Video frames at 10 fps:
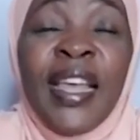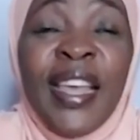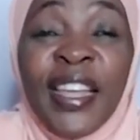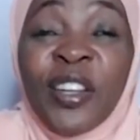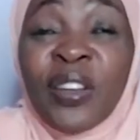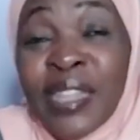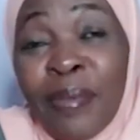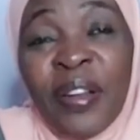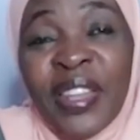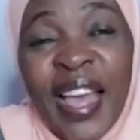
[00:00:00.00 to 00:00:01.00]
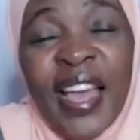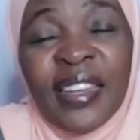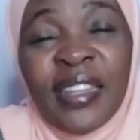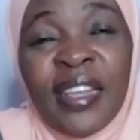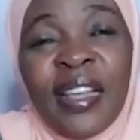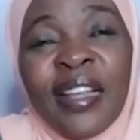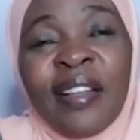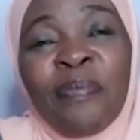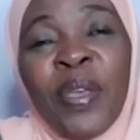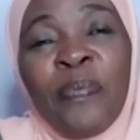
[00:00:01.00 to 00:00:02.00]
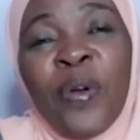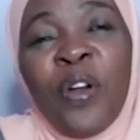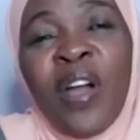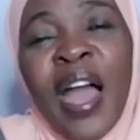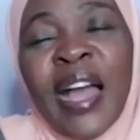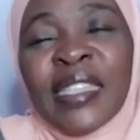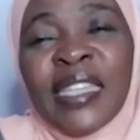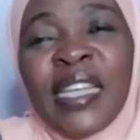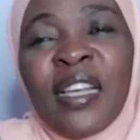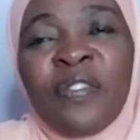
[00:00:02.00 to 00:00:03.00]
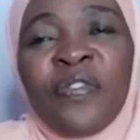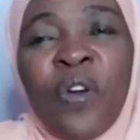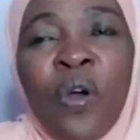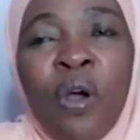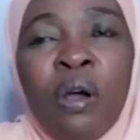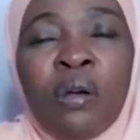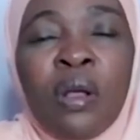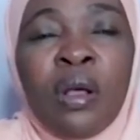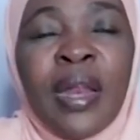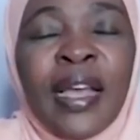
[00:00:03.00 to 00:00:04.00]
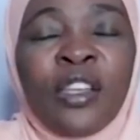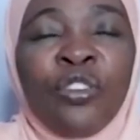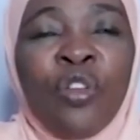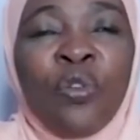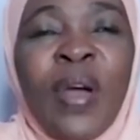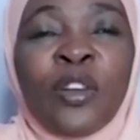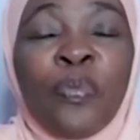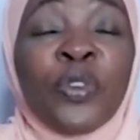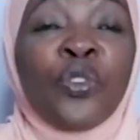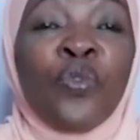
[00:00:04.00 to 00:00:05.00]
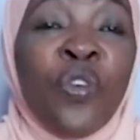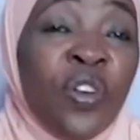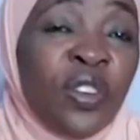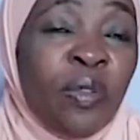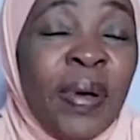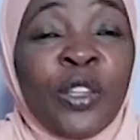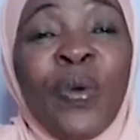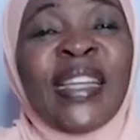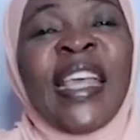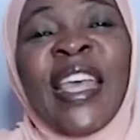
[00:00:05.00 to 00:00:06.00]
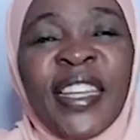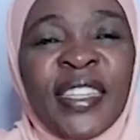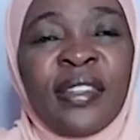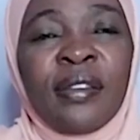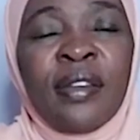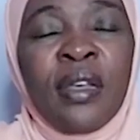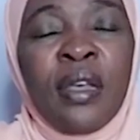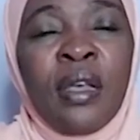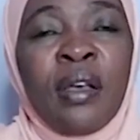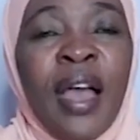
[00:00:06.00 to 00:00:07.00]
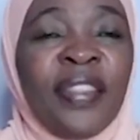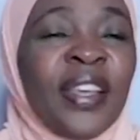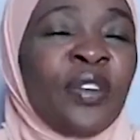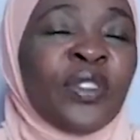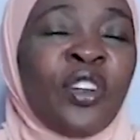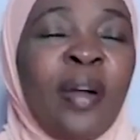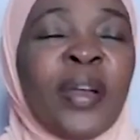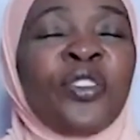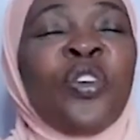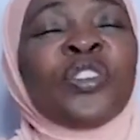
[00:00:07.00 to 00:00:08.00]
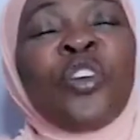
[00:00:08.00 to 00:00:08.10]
He talks about that. people asking for, like, you don't want to put wood, but you want heat. I think he was talking about those